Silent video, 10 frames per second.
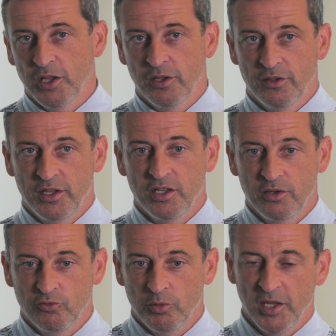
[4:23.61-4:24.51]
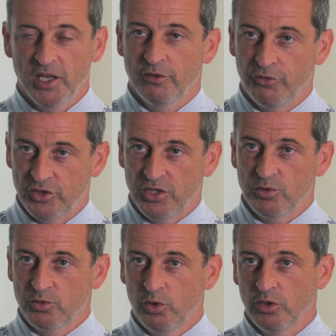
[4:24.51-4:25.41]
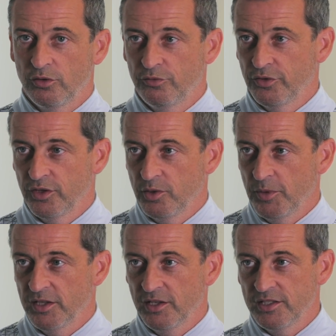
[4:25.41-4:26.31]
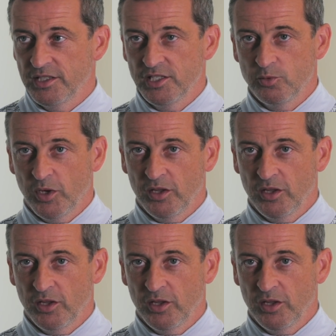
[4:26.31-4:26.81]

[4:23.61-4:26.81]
whether they remain in the first team squad for the remainder of the season,